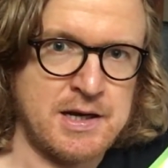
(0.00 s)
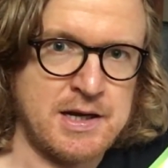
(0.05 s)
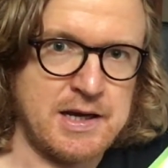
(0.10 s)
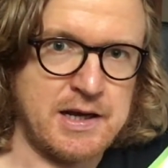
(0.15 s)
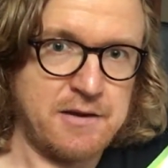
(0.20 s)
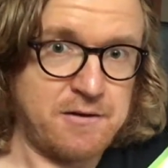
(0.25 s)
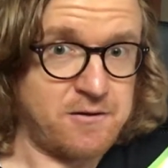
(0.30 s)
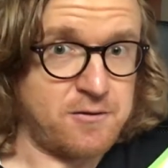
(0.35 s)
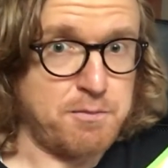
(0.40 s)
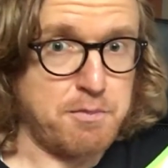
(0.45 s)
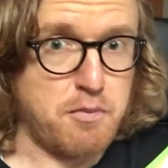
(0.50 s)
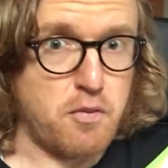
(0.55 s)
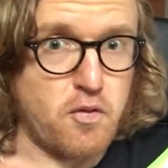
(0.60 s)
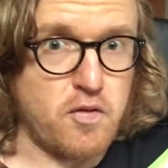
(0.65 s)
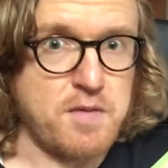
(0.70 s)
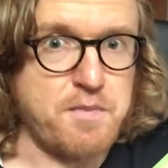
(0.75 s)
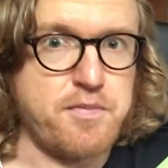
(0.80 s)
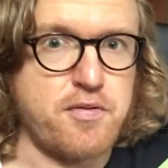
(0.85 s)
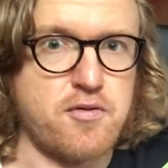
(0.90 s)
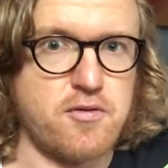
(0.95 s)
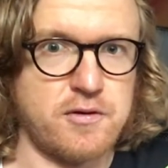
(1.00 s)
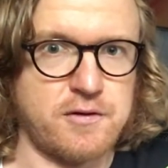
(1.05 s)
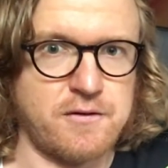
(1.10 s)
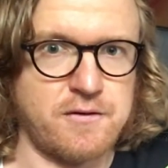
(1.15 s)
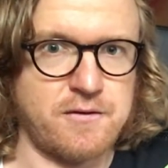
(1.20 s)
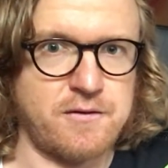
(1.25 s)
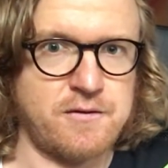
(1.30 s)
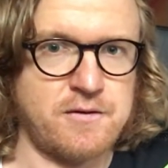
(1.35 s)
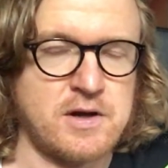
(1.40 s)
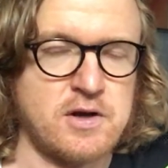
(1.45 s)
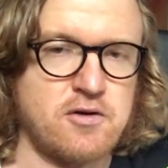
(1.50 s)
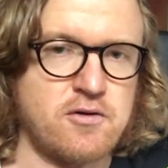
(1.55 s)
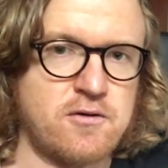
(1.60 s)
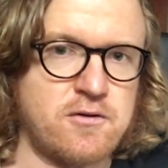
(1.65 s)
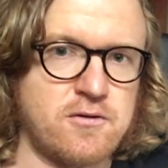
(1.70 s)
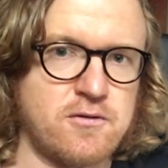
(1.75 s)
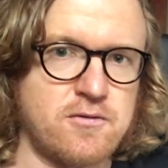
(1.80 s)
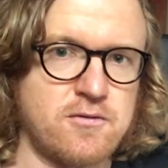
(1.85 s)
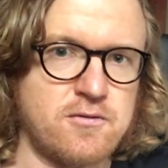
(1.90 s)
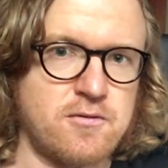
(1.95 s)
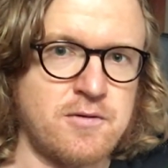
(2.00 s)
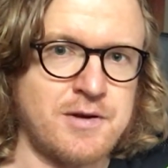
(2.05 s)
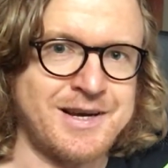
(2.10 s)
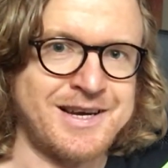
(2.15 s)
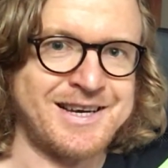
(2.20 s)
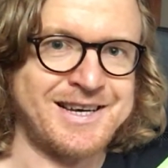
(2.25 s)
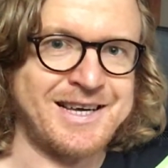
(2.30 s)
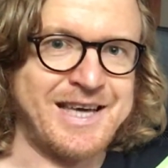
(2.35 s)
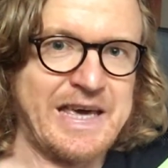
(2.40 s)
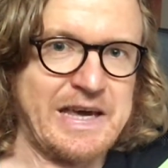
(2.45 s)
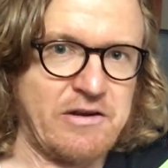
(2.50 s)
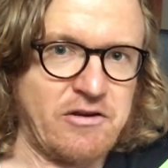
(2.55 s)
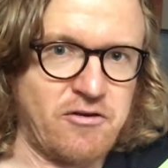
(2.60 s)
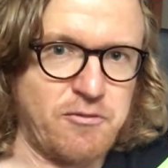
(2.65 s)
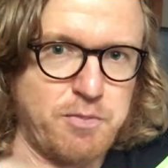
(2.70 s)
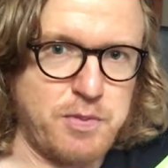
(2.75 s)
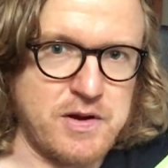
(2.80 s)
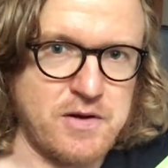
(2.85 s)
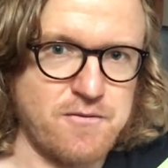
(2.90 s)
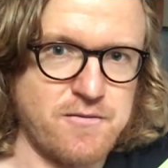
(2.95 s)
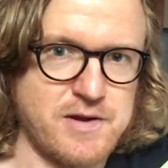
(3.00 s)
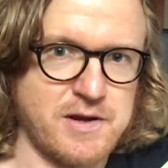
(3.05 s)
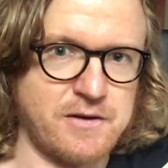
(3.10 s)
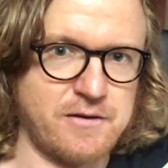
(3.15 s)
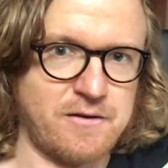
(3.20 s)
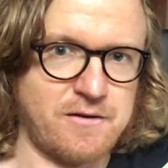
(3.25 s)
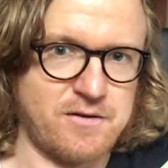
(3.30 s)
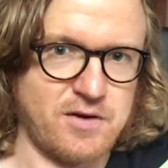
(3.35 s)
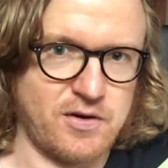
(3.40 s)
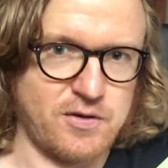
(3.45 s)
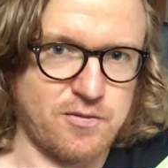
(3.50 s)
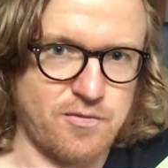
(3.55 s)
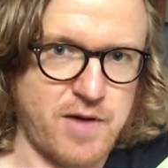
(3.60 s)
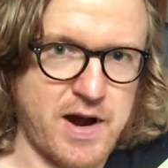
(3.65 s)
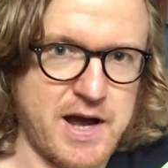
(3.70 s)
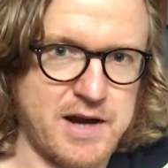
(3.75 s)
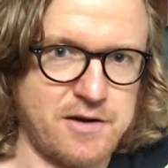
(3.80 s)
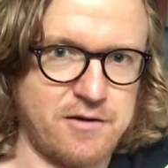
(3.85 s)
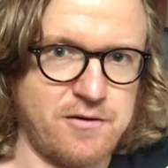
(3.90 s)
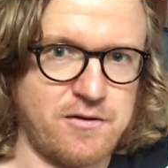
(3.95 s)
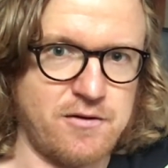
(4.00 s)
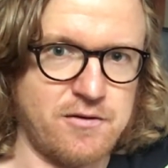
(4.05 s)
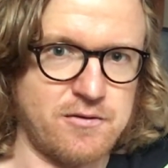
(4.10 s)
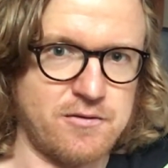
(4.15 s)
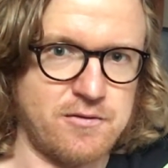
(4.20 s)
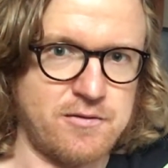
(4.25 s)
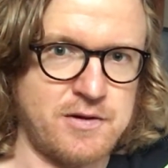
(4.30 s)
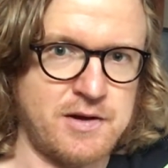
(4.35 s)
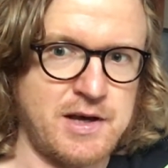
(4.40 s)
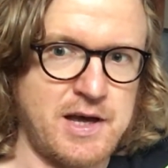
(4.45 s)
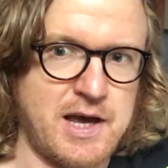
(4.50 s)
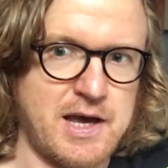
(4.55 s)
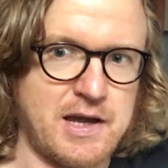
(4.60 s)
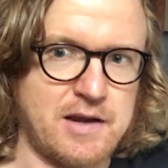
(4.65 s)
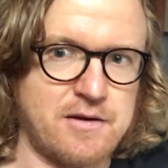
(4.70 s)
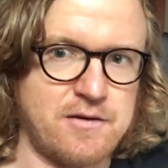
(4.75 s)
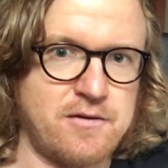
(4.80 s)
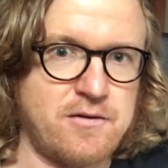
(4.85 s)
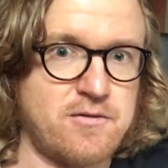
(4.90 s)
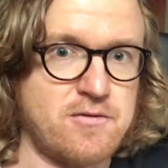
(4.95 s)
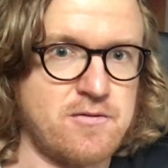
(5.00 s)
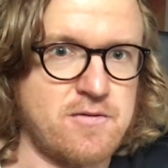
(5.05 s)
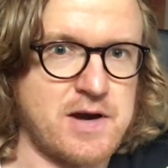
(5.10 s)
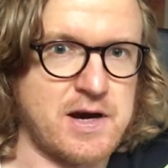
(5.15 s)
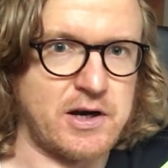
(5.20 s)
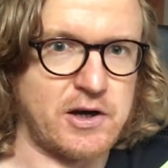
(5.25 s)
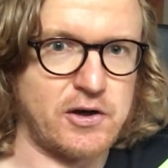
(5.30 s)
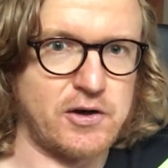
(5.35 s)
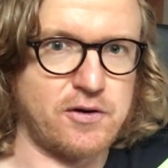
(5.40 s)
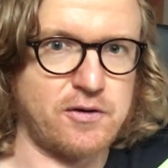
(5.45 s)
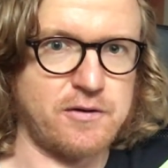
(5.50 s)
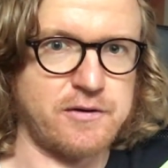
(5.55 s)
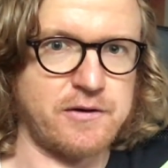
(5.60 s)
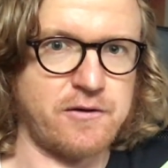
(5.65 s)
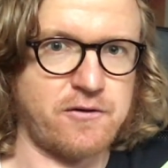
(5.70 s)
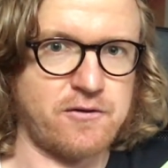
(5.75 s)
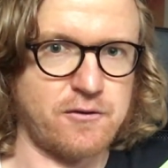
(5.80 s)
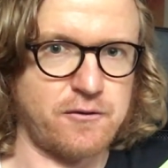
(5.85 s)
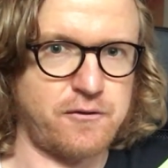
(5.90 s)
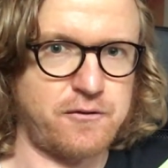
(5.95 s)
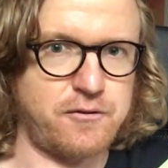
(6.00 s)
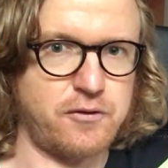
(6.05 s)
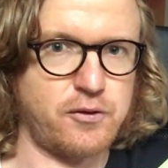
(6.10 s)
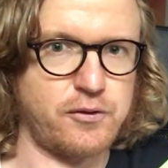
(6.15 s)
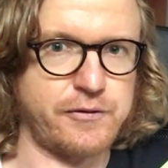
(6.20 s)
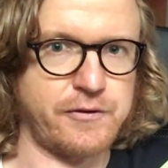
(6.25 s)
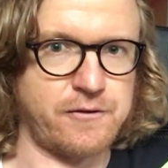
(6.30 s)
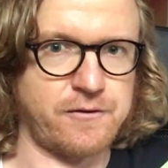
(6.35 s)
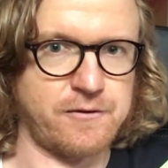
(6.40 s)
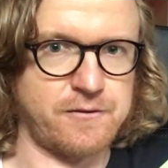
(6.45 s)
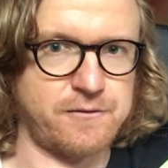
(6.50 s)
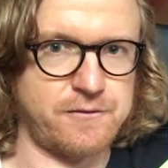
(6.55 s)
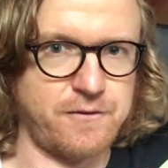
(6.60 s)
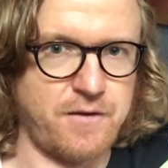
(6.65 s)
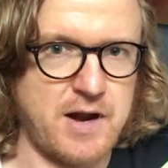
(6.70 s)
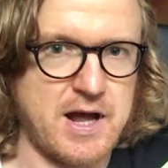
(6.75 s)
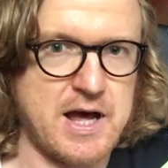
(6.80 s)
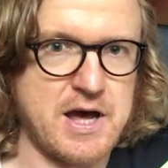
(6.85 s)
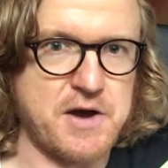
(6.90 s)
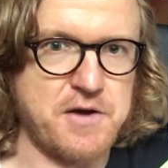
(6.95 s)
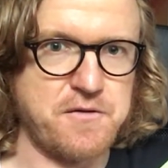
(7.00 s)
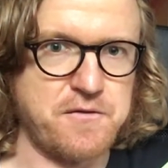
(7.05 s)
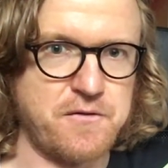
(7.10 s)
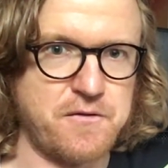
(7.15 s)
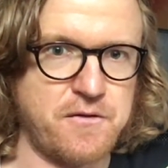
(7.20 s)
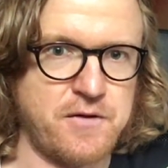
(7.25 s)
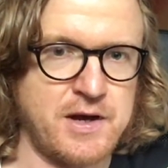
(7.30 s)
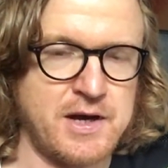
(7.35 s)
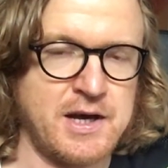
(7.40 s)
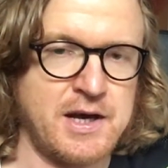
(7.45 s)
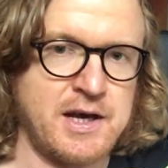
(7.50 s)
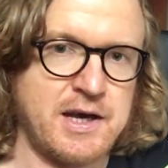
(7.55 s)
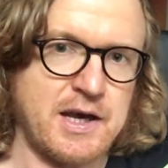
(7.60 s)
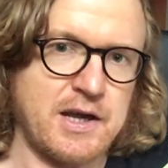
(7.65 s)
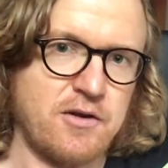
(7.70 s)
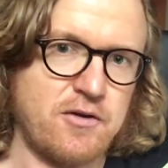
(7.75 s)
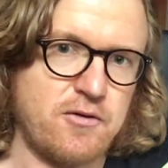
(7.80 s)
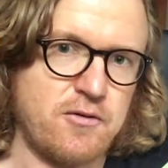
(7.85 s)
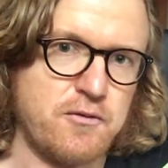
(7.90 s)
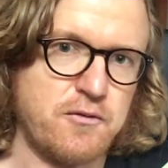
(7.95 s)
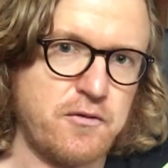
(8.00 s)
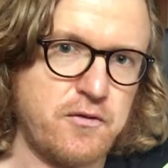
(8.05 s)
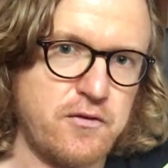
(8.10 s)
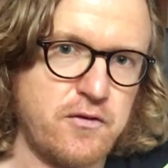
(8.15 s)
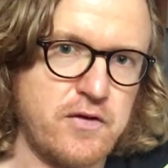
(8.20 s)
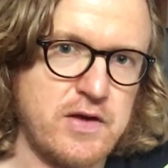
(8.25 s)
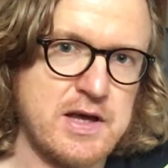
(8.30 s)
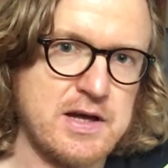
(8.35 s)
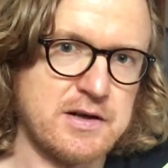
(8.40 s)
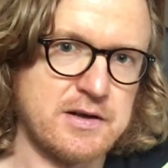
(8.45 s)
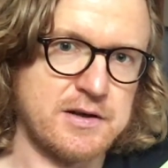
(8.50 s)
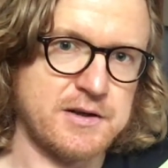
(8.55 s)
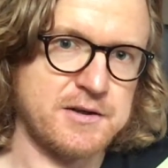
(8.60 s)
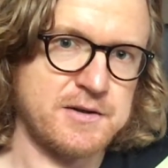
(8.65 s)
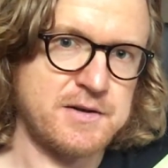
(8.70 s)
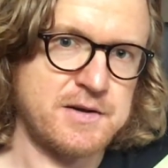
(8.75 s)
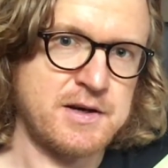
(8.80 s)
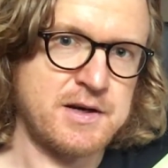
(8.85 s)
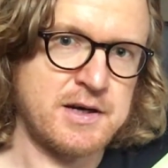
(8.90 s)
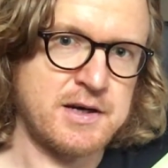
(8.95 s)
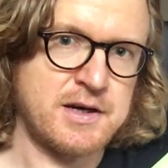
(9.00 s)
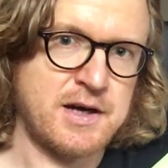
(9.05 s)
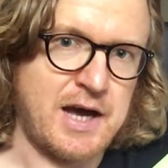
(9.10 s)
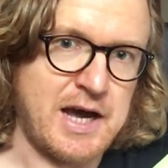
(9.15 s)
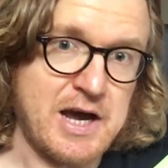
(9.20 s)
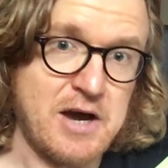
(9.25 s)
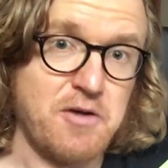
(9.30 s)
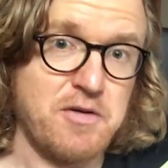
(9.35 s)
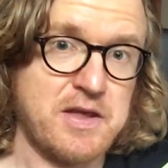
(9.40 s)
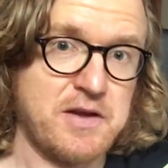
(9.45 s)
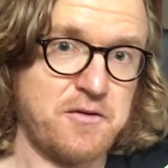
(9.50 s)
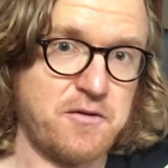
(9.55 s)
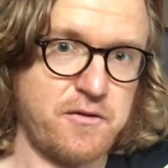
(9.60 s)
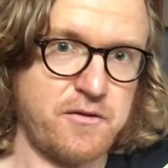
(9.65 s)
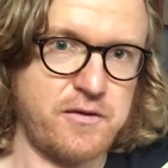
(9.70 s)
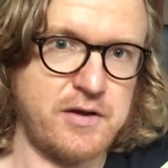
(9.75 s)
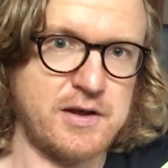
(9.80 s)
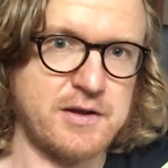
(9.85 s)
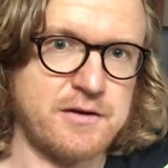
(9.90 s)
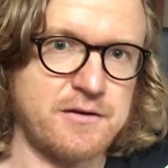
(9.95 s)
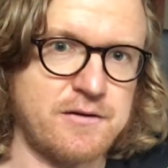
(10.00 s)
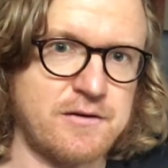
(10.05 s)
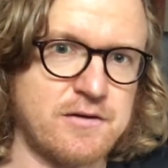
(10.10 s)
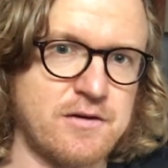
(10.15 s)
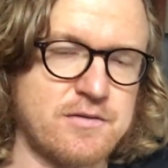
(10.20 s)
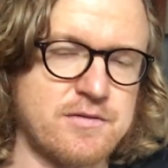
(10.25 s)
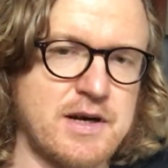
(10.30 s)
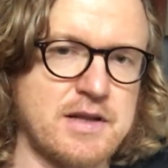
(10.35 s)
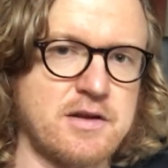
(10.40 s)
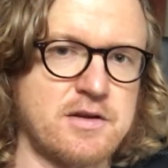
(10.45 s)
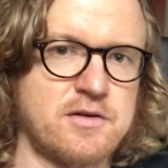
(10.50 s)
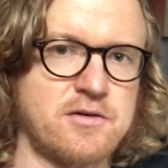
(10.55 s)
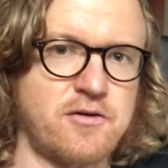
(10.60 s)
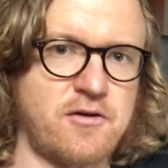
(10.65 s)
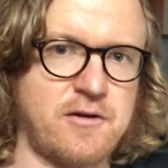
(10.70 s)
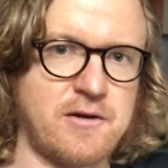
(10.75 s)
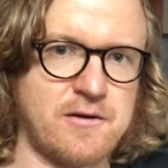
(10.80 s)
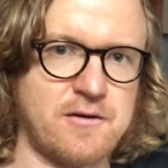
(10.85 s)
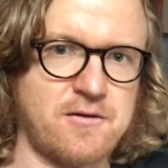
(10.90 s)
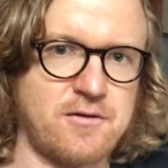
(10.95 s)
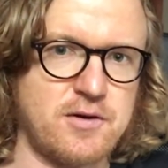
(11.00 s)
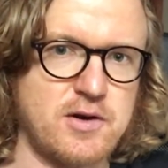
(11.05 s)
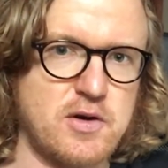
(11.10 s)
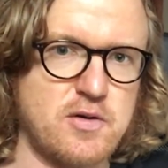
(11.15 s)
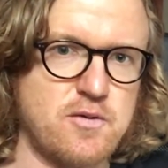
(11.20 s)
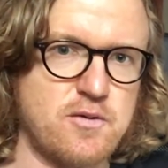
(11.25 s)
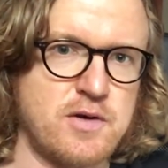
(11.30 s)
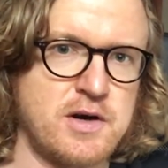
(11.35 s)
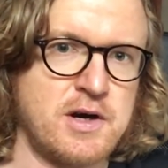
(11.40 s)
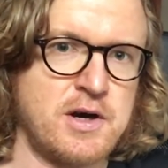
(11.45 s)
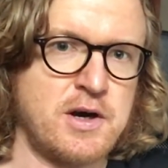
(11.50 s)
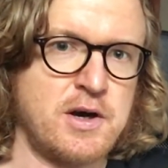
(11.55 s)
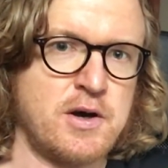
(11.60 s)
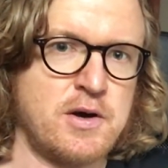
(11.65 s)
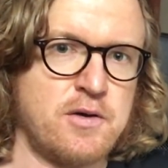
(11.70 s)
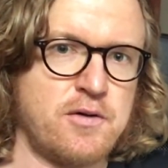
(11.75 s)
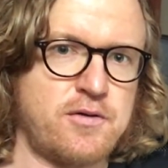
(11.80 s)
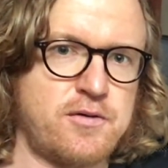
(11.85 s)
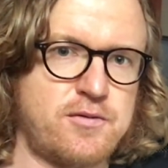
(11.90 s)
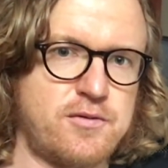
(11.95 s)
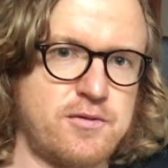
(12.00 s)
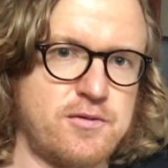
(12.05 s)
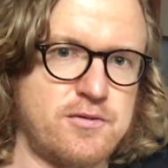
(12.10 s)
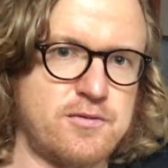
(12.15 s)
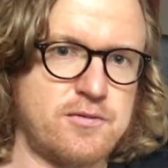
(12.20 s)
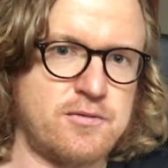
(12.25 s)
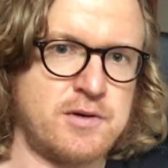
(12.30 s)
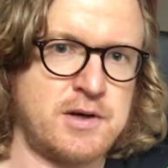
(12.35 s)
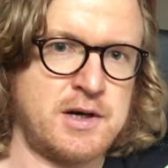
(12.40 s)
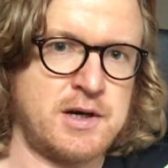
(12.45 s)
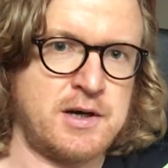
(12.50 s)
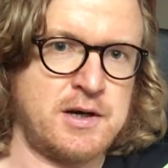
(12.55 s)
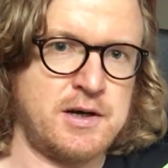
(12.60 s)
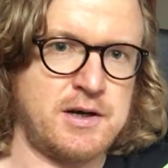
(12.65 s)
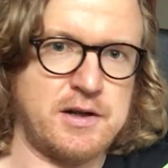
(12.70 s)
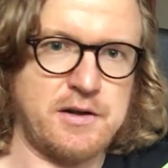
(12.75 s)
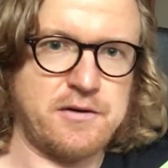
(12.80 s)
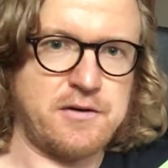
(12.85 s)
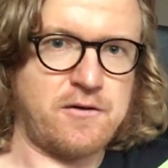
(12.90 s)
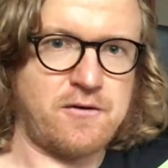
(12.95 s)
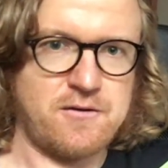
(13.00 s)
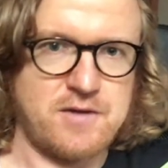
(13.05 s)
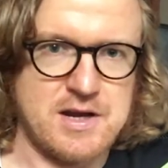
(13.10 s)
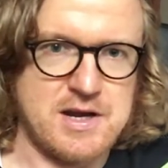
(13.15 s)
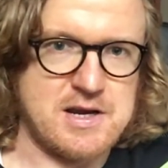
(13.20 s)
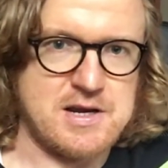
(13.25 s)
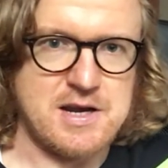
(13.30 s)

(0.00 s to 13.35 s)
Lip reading: it's more important to experience the gratitude and to acknowledge the fullness of life and to feel how that feels, rather to just go through a listing